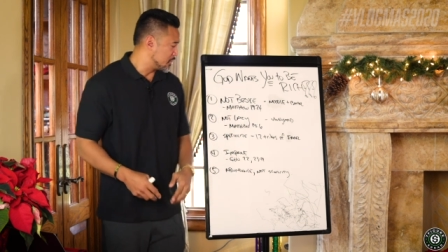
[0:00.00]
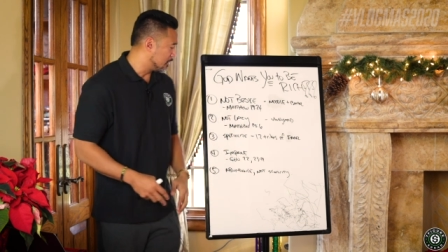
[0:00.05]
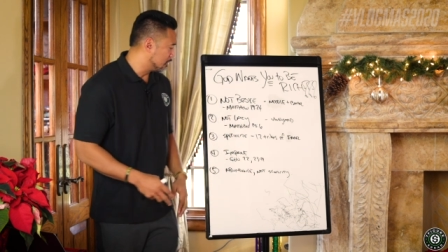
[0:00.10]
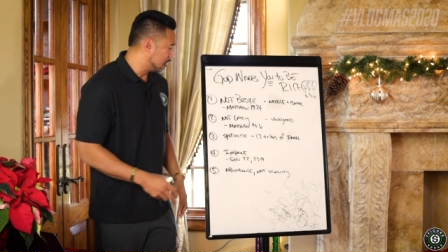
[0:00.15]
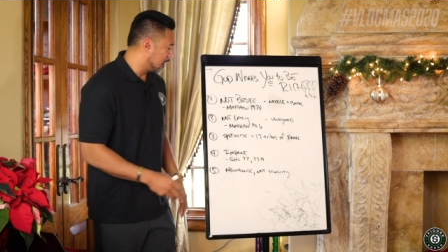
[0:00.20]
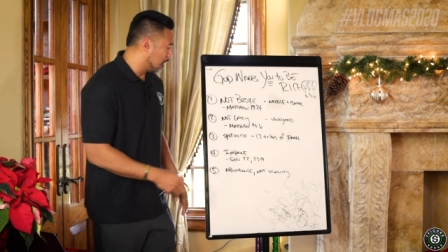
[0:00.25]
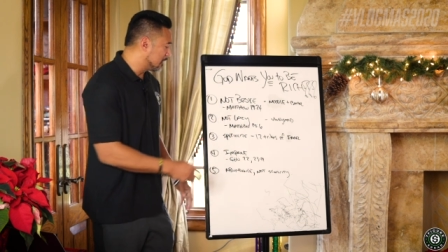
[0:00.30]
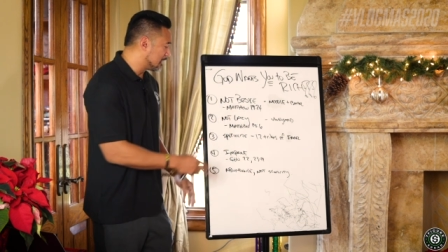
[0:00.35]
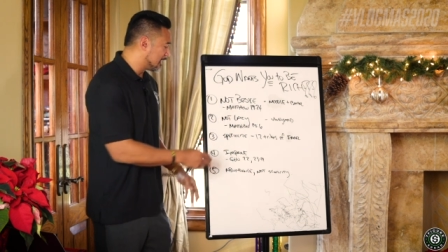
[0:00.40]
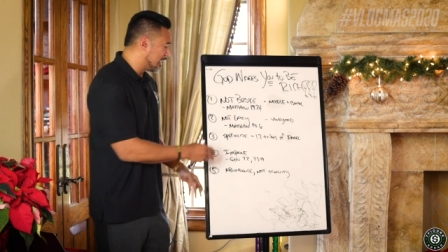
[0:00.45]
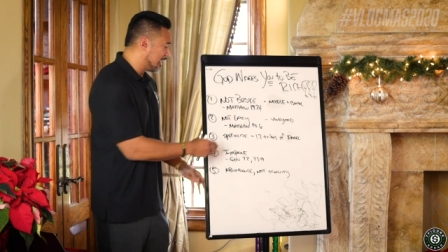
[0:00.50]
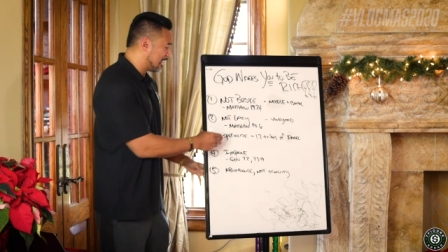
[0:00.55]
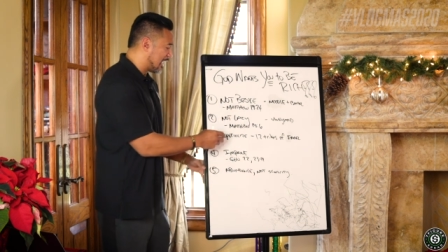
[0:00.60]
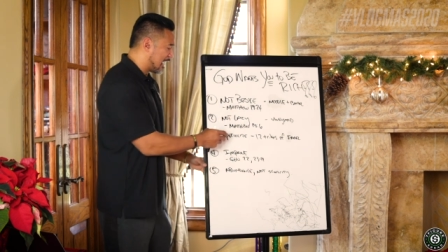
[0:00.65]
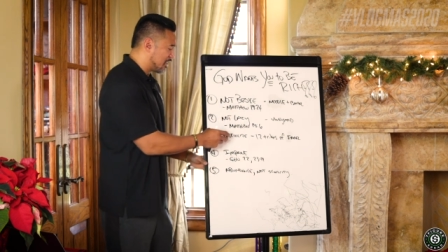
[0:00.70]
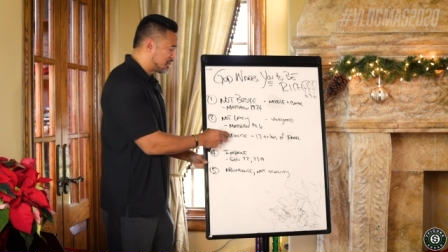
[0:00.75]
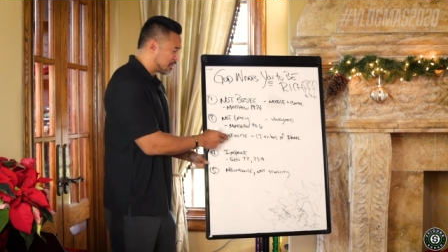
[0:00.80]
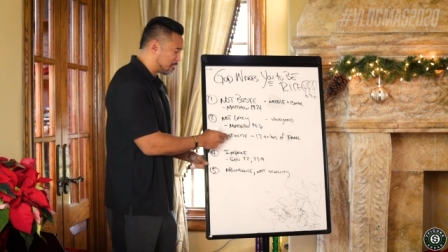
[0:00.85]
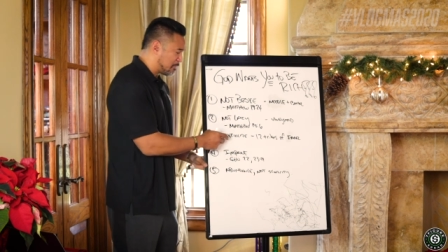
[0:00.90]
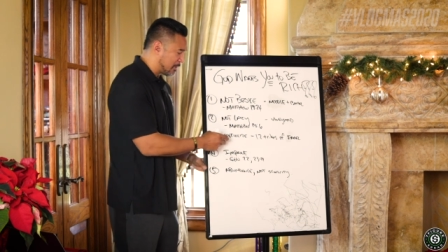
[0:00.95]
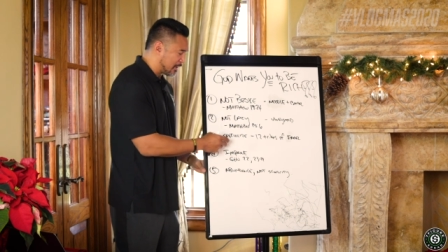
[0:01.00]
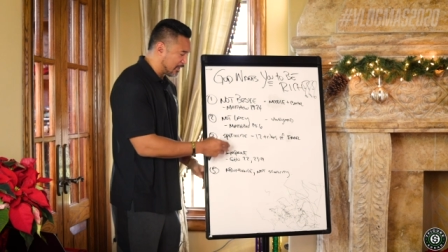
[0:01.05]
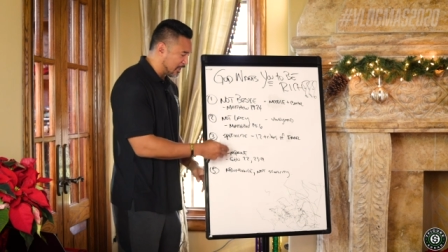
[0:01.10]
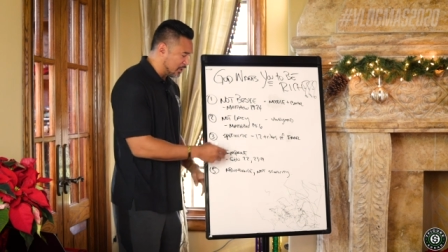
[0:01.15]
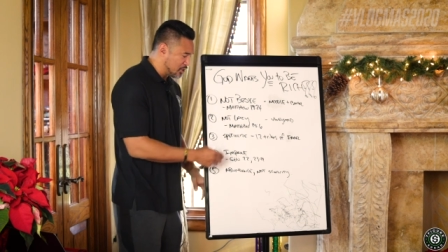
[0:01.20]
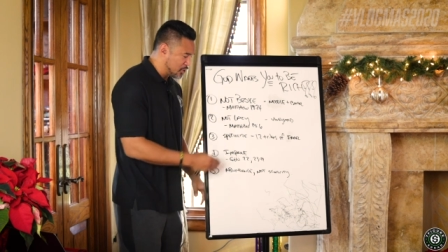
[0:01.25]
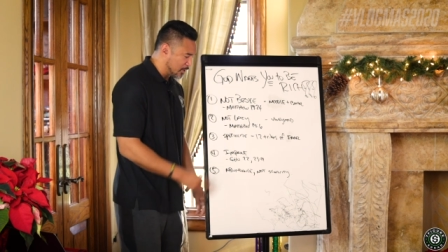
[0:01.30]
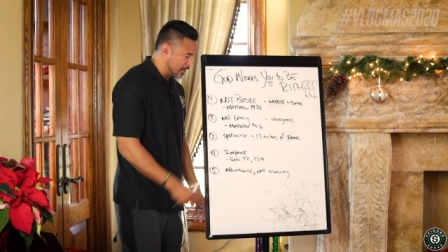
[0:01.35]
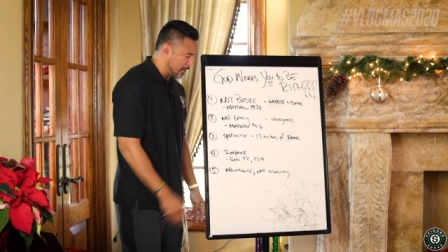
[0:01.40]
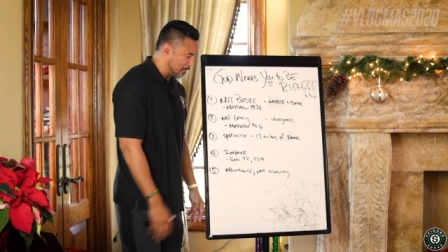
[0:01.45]
So don't think that just
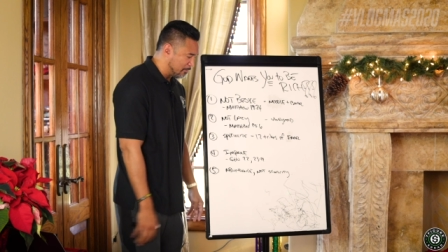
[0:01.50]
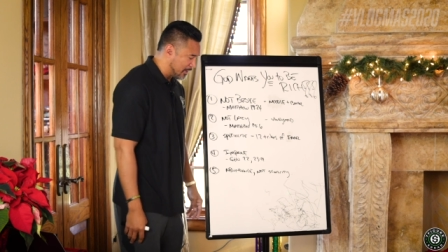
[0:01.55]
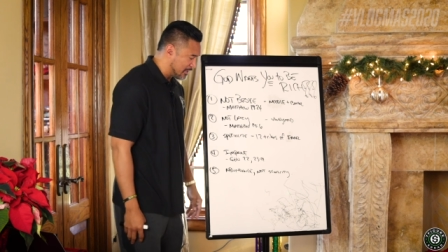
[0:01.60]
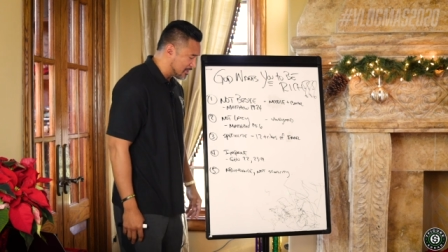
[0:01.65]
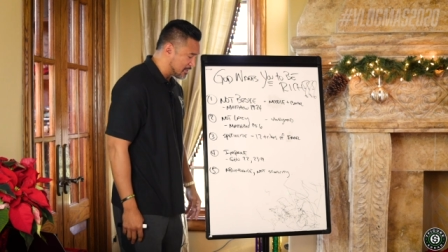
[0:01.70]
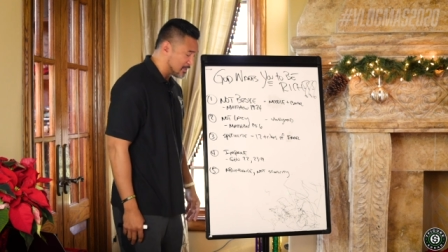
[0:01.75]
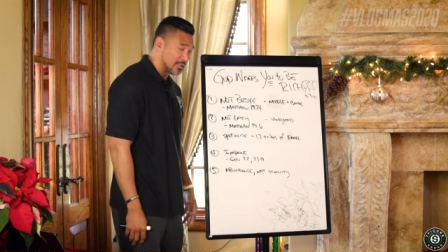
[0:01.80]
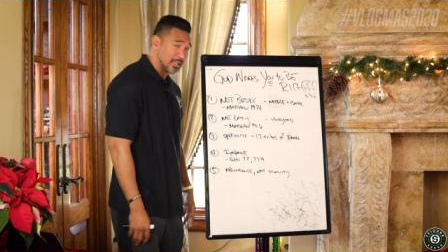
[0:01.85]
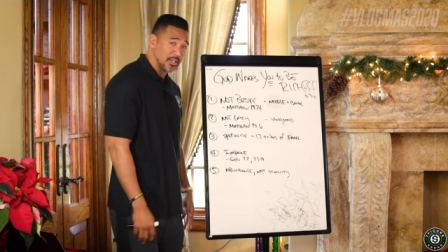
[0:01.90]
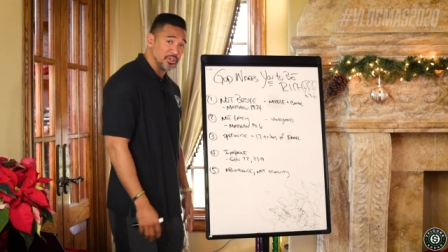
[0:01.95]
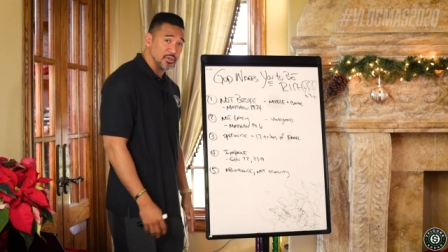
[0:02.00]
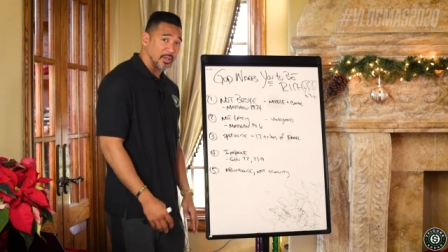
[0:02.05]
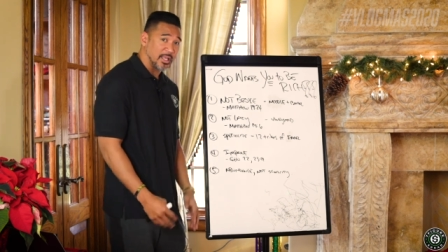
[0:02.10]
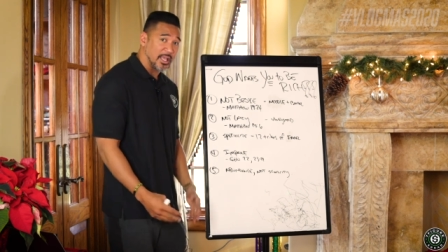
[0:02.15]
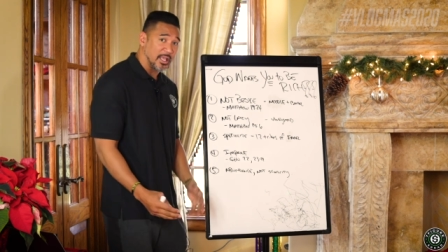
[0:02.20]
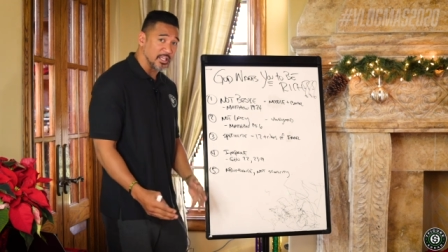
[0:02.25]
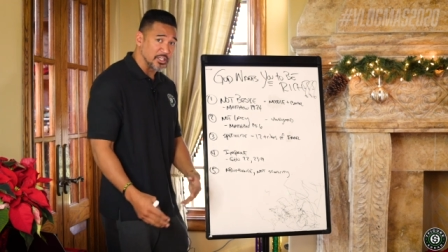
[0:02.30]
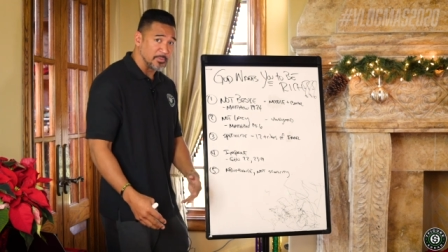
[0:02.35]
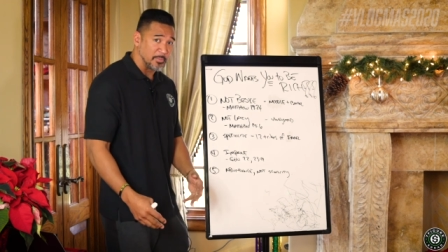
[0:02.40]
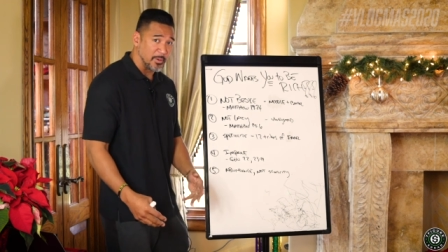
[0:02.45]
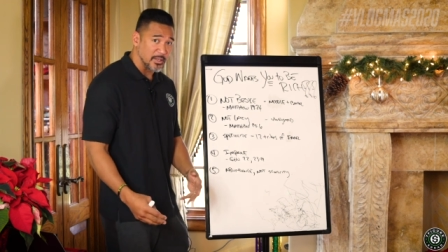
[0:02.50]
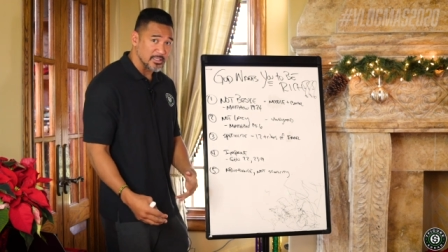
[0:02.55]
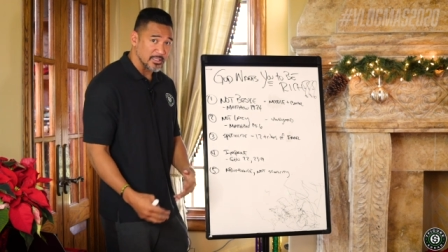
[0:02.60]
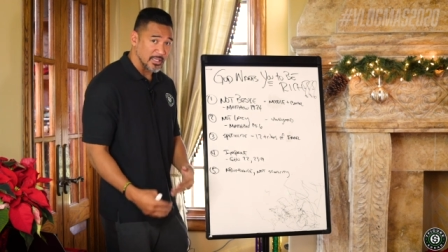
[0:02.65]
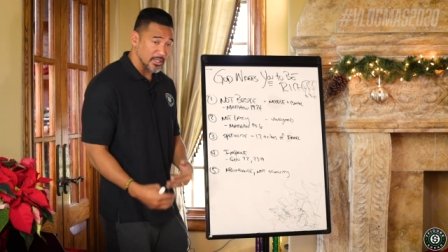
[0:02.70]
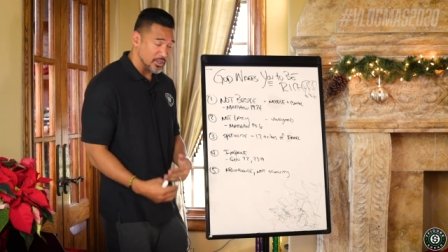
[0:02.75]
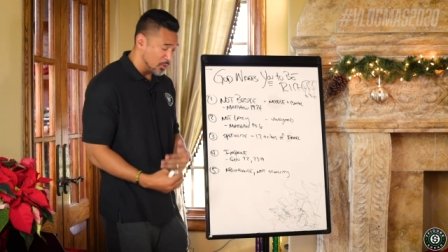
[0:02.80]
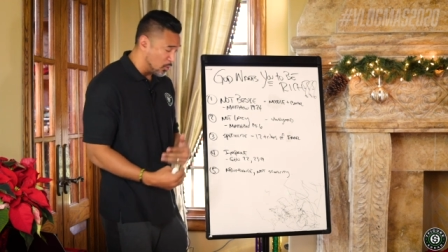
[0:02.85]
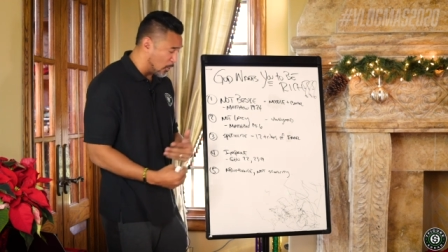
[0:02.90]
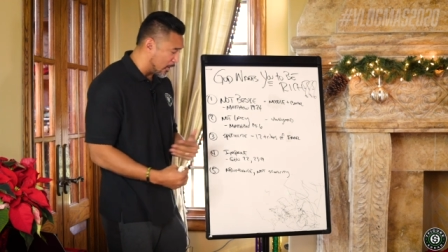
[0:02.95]
because you're in a business that you can't
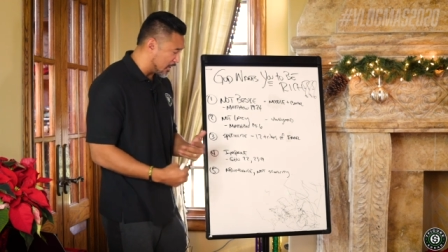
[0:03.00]
specialize.